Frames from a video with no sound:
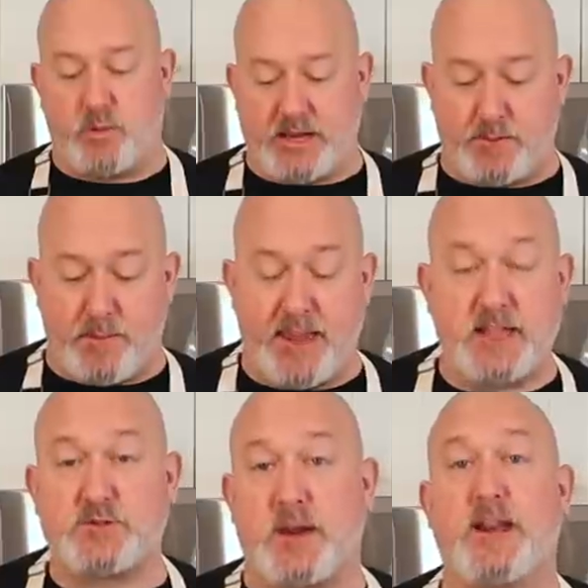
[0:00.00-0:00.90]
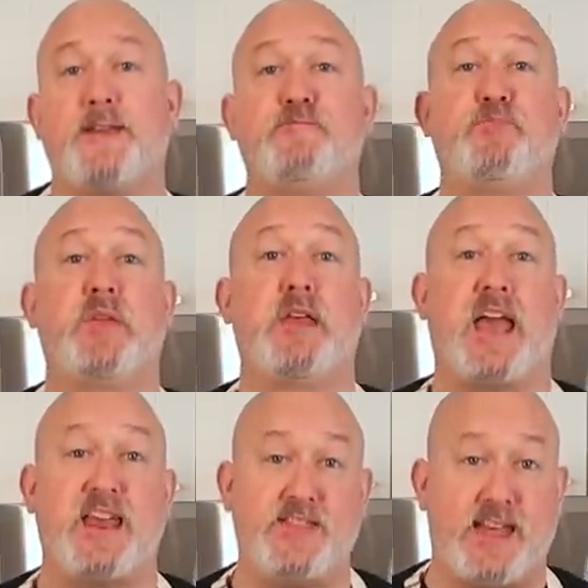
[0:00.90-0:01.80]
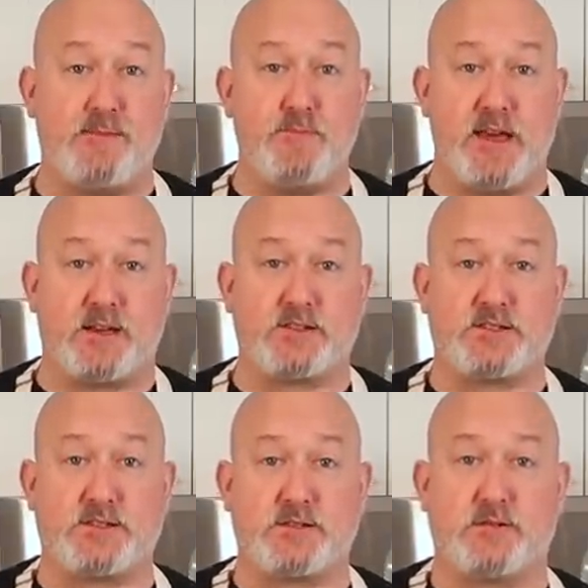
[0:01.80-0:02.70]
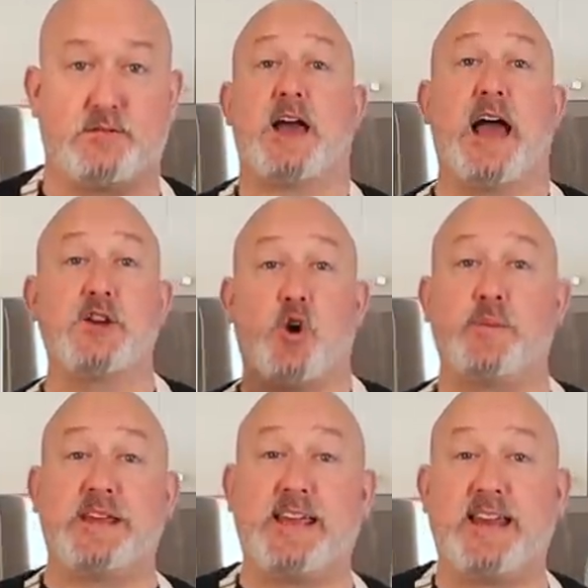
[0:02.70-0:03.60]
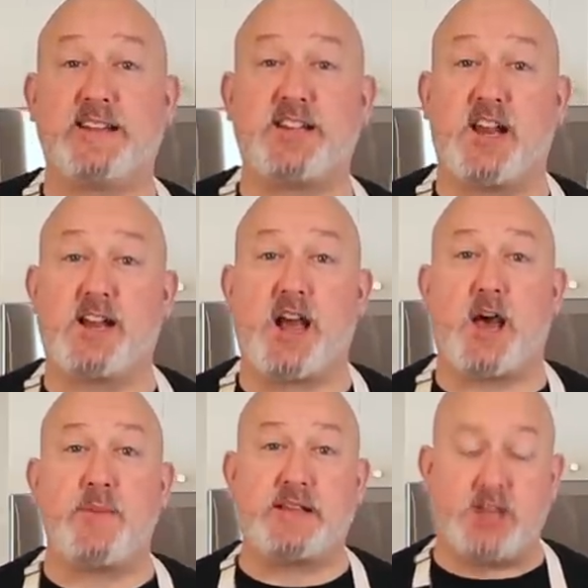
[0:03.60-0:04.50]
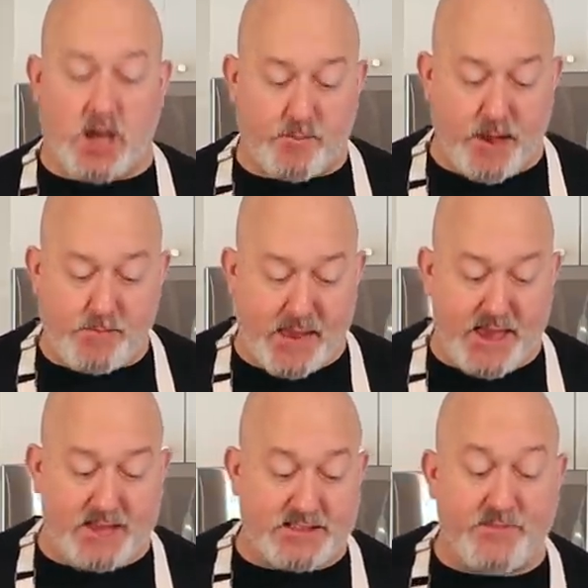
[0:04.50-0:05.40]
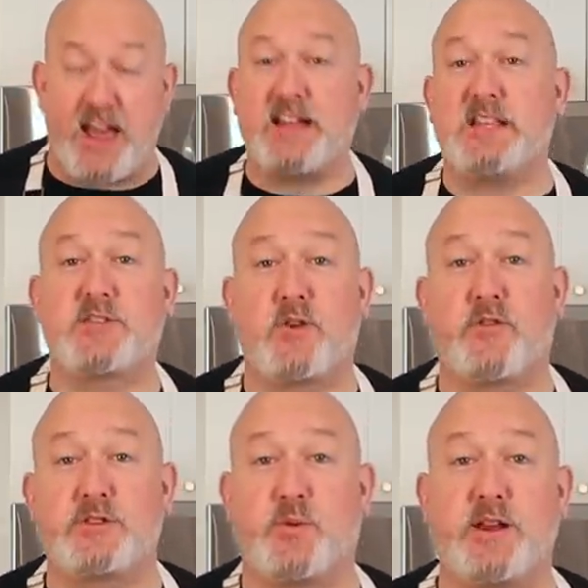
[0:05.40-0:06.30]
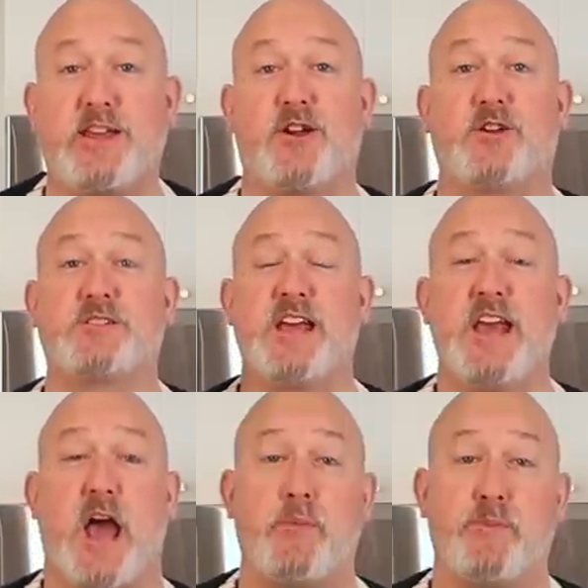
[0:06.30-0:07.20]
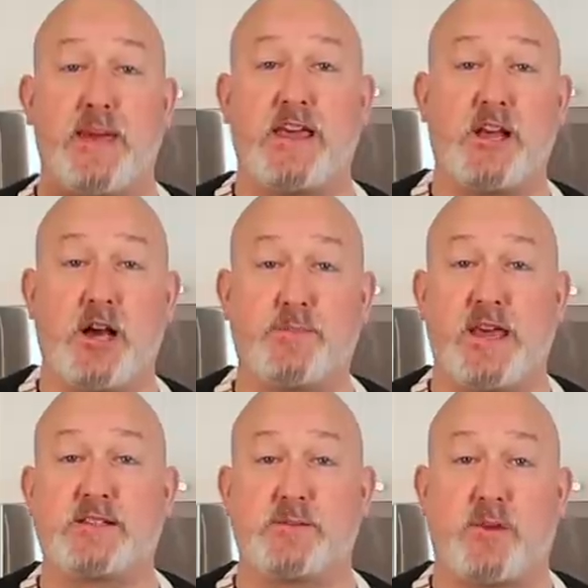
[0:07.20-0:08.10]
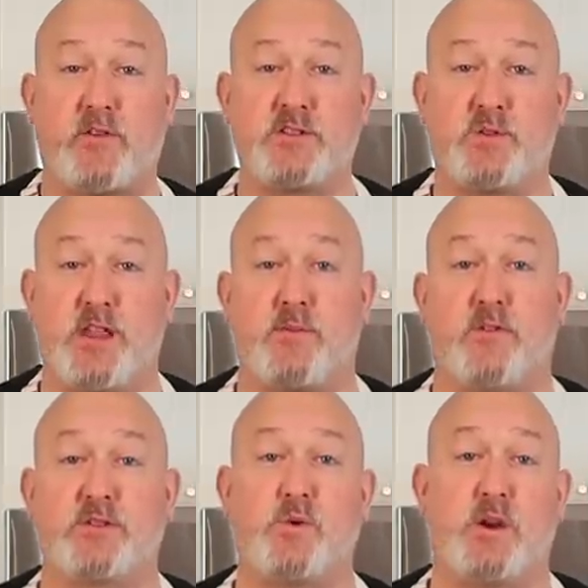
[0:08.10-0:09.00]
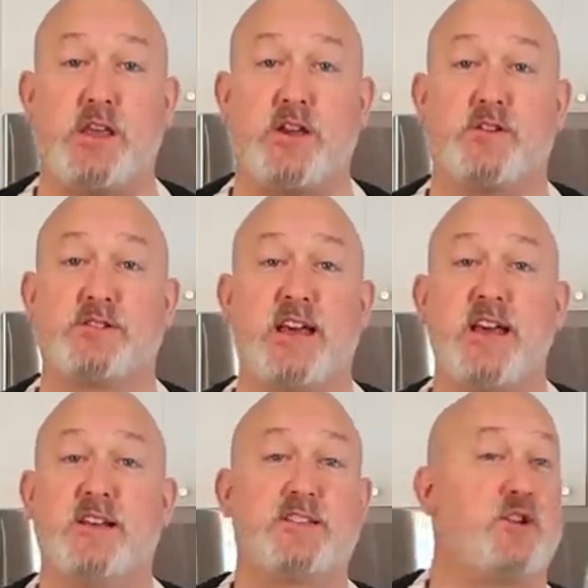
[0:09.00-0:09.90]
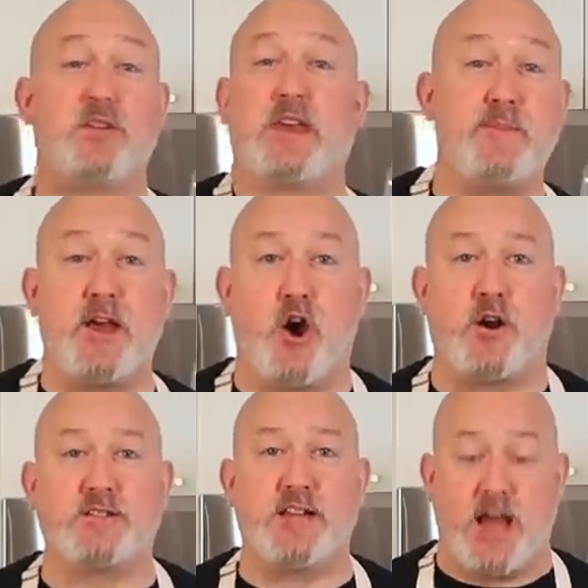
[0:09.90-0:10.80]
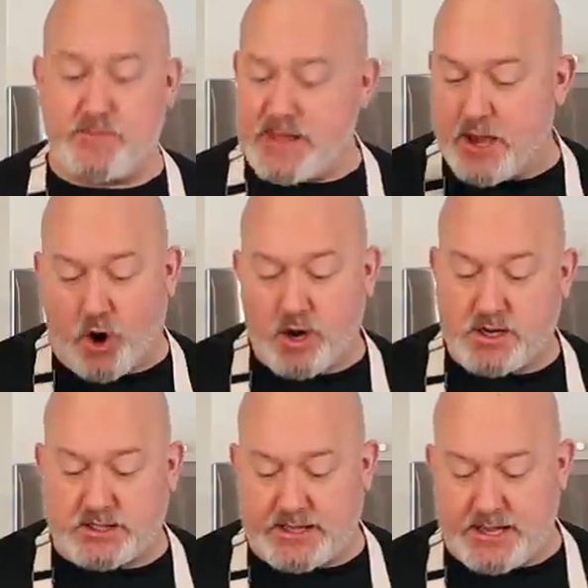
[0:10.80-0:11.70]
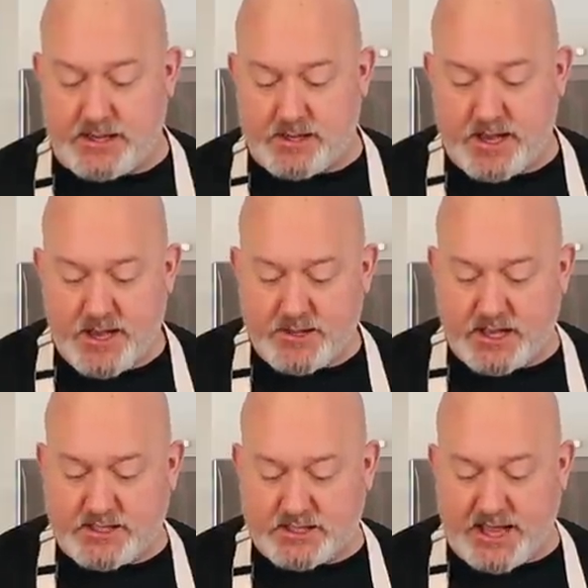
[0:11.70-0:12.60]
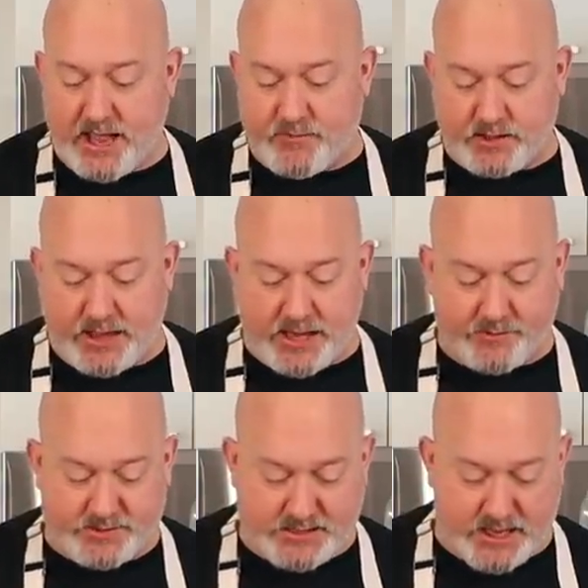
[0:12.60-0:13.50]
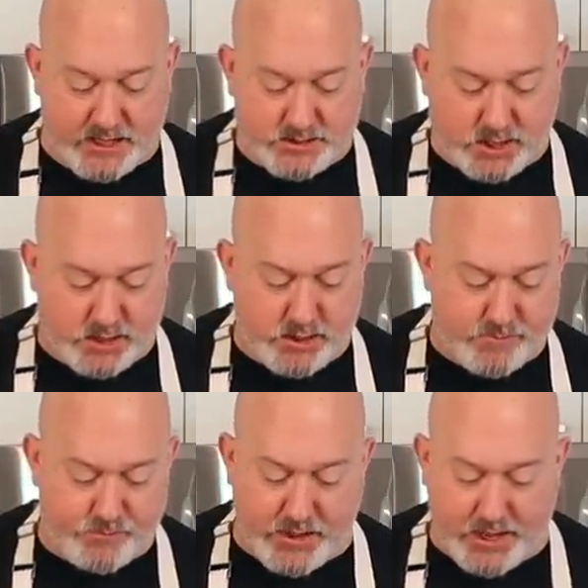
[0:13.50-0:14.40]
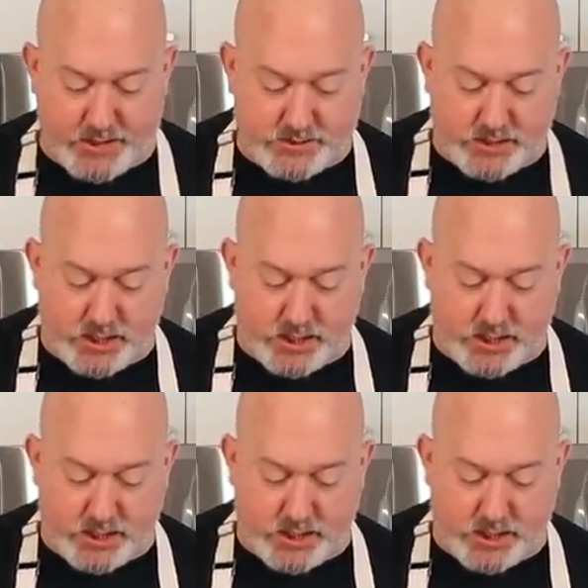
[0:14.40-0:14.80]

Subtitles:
want to get my pans ready and then mix. I know I'm gonna get a ton of comments on my pans. I've had these for over 20 years. I've been baking cupcakes and muffins with them over 20 years. So don't give me a hard time. They are clean. They just have a lot of stains on them and